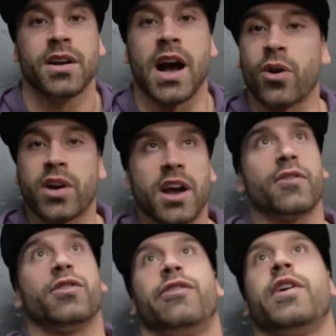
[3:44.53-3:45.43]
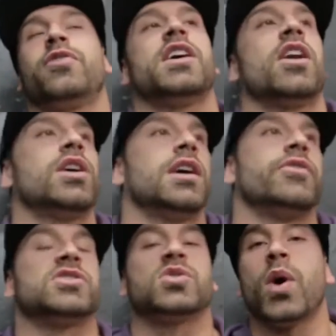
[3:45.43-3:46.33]
I don't care if you're 50, I don't care
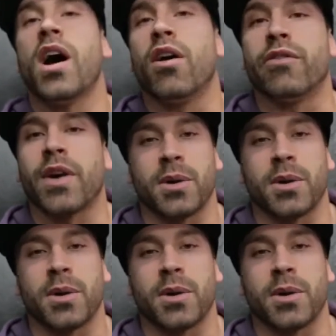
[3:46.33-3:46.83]
if you're 12.